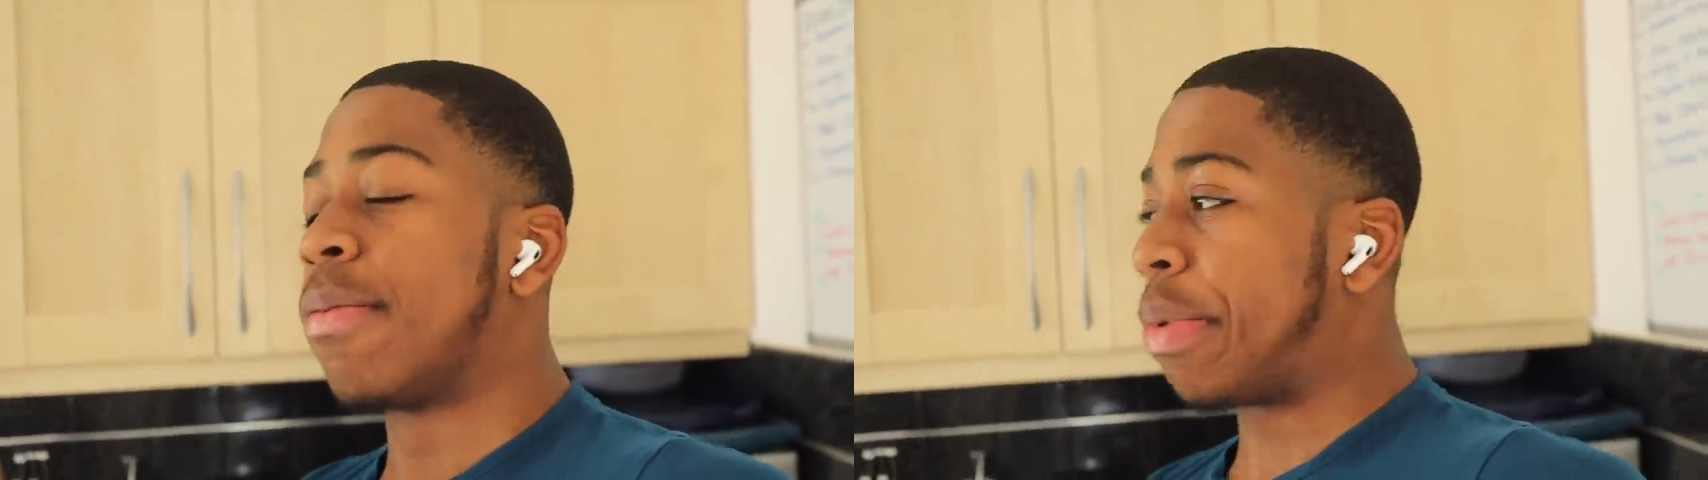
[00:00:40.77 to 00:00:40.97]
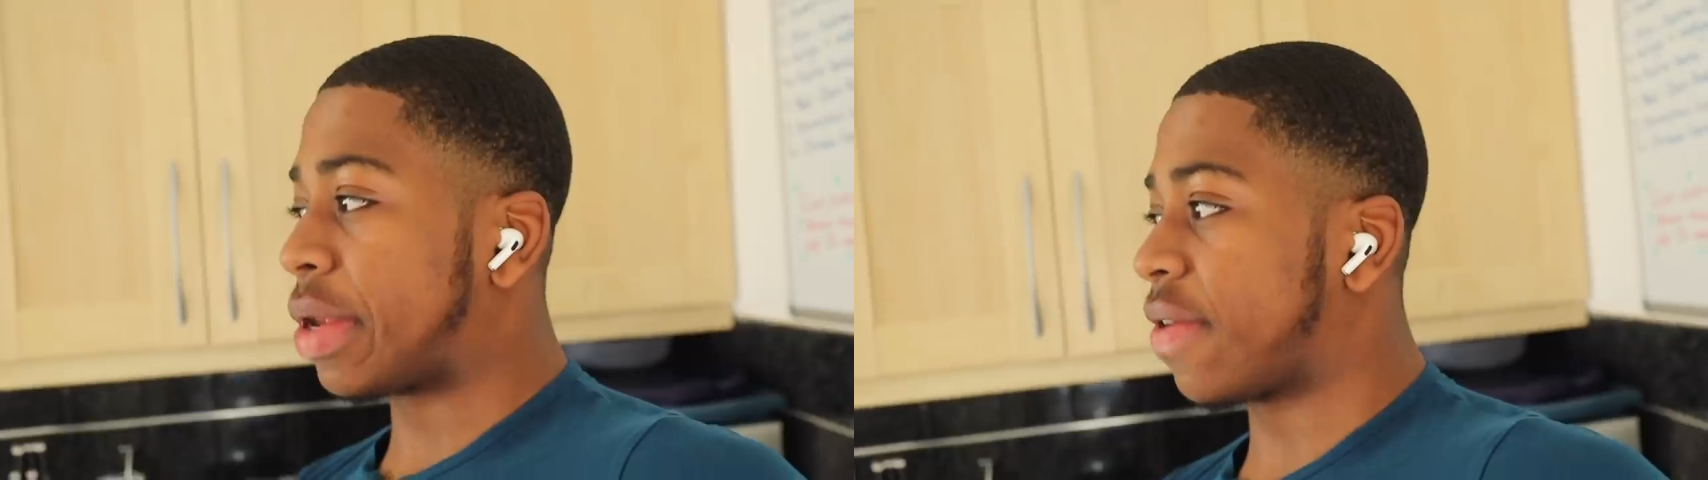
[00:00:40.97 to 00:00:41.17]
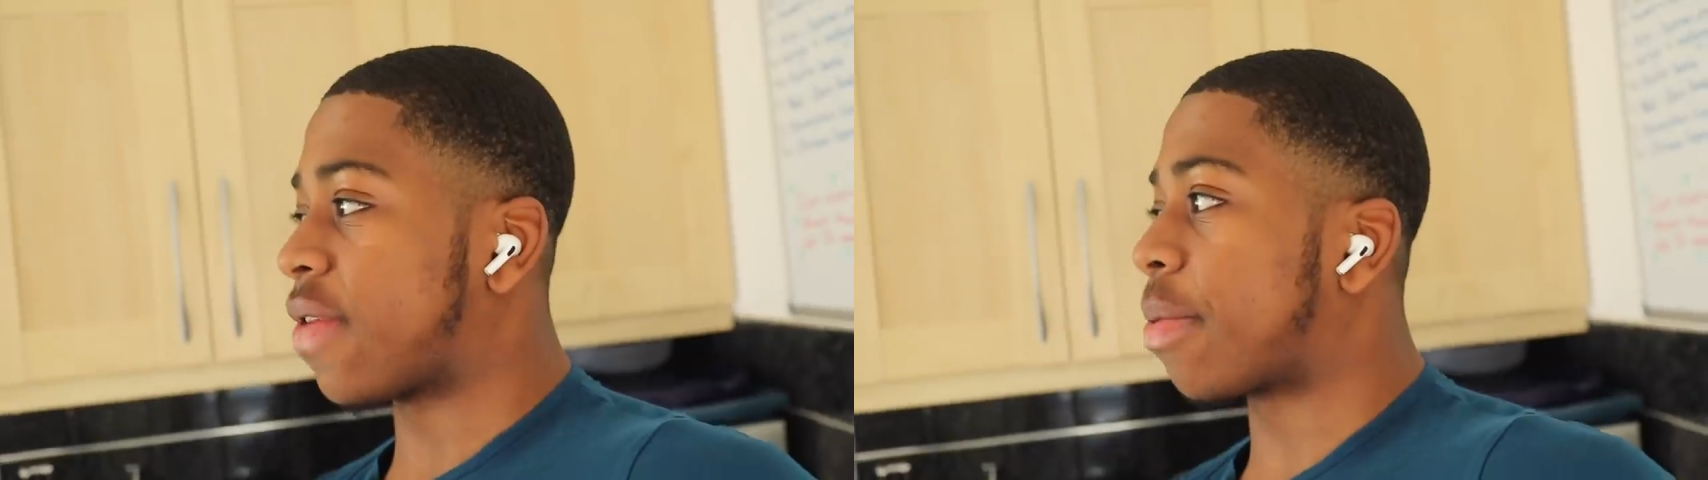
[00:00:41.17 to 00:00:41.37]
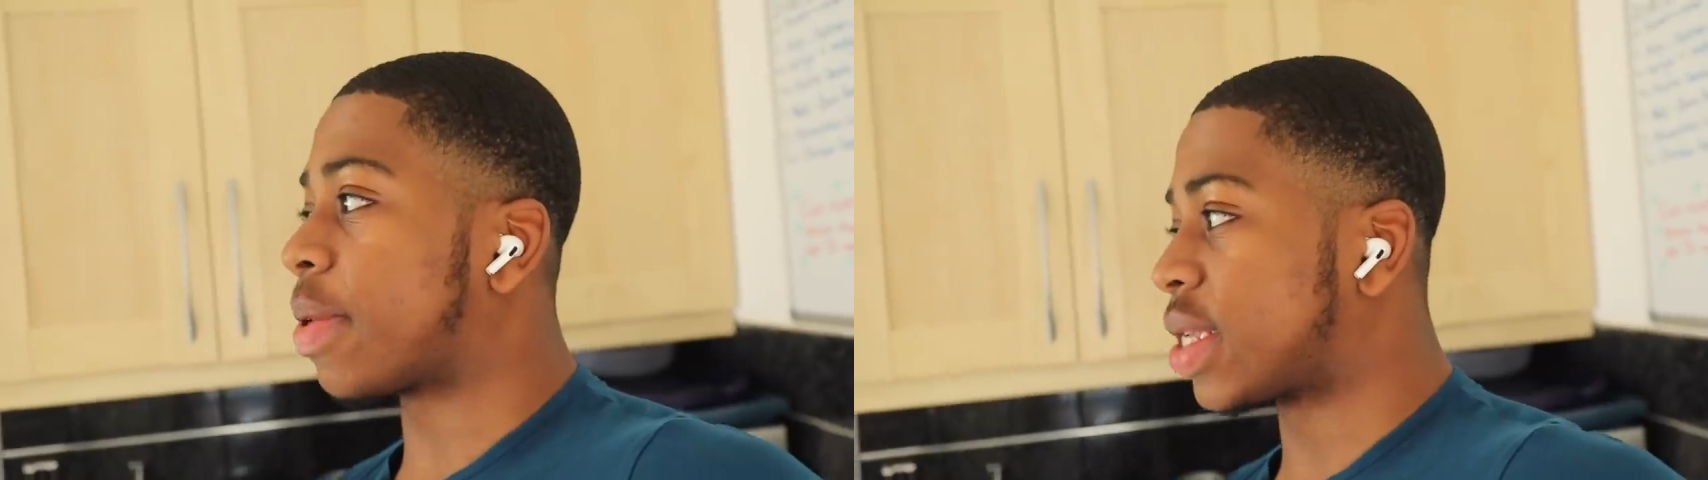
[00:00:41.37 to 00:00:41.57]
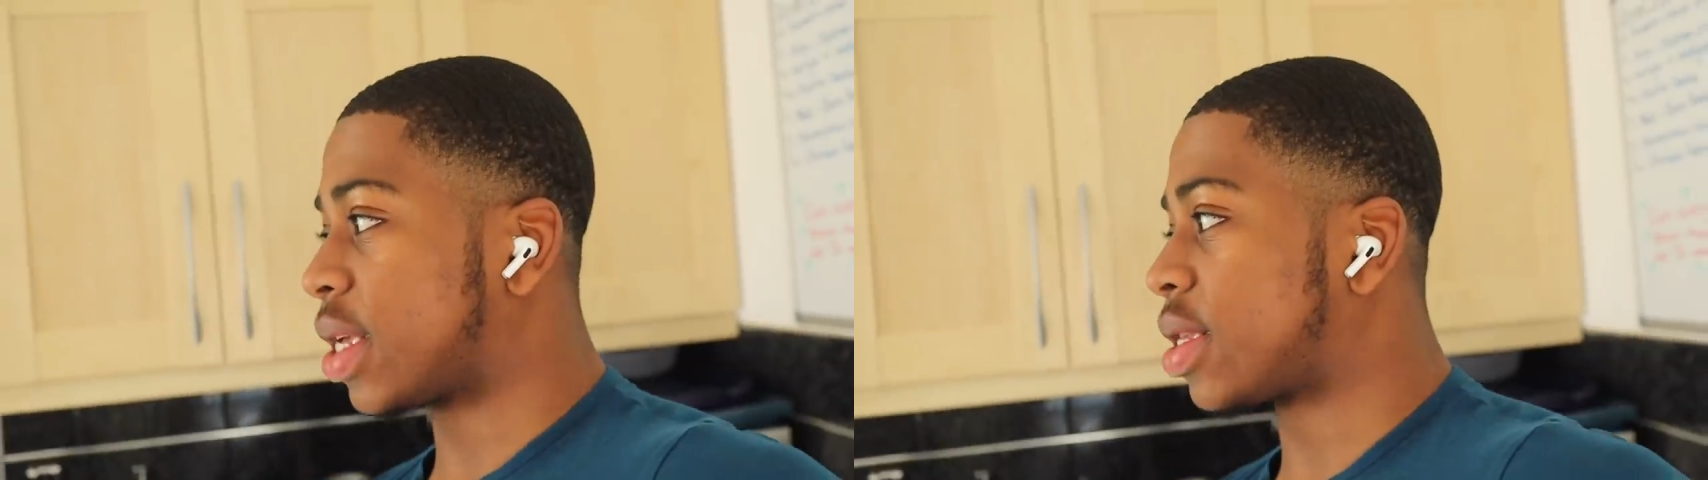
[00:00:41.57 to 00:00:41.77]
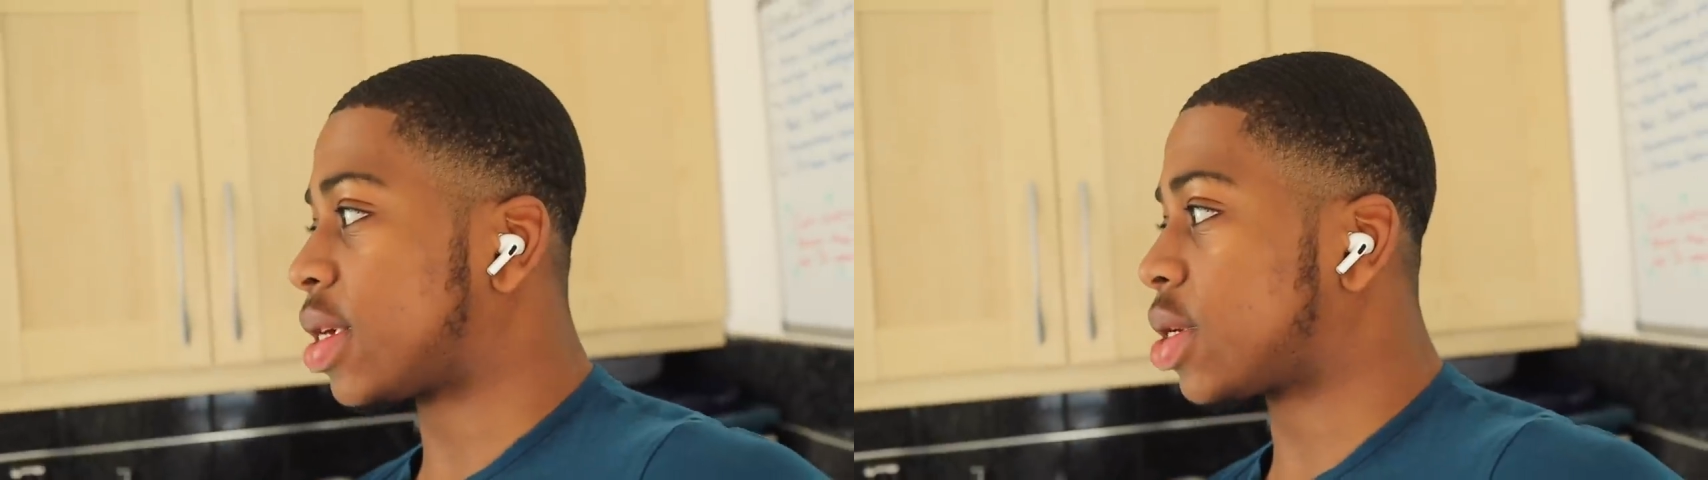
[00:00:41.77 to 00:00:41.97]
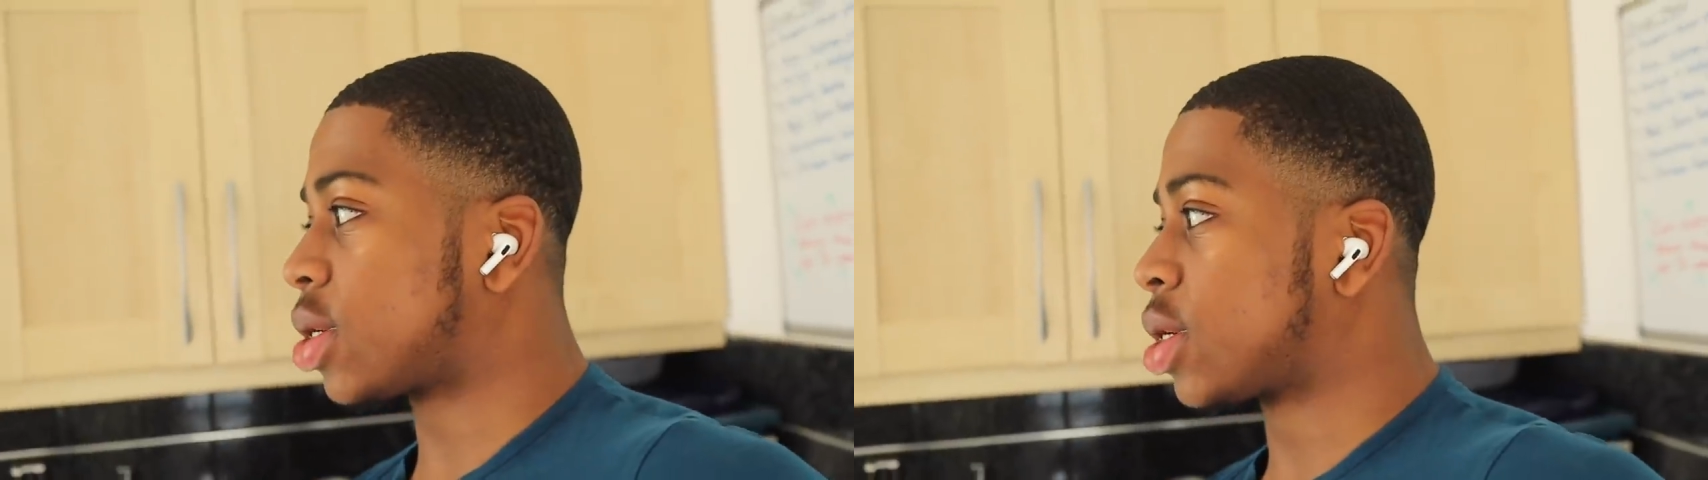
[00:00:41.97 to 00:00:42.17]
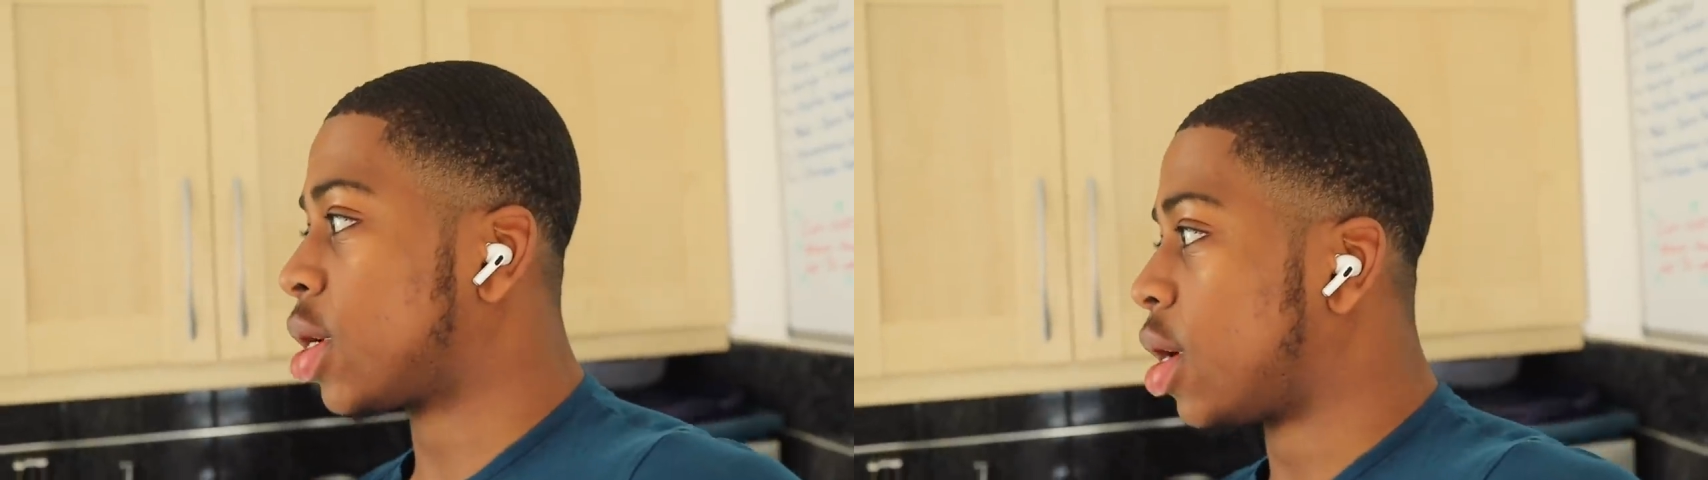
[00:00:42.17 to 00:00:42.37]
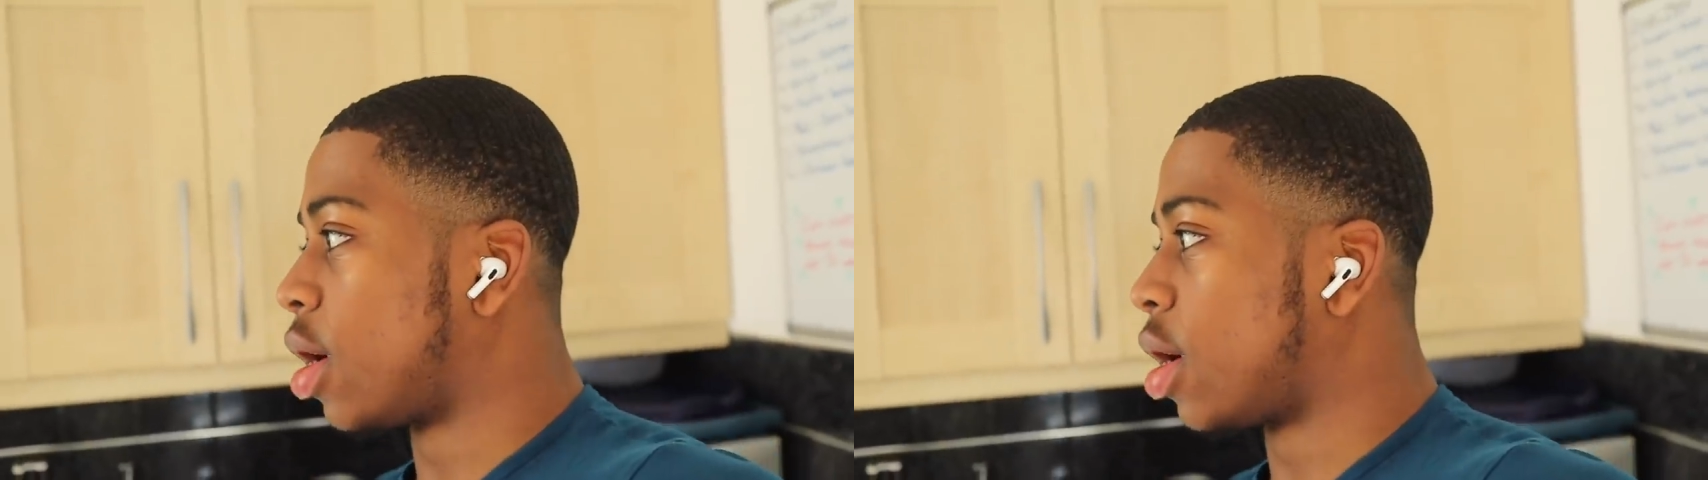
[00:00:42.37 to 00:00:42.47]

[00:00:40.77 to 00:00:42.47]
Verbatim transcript: body fat percentage,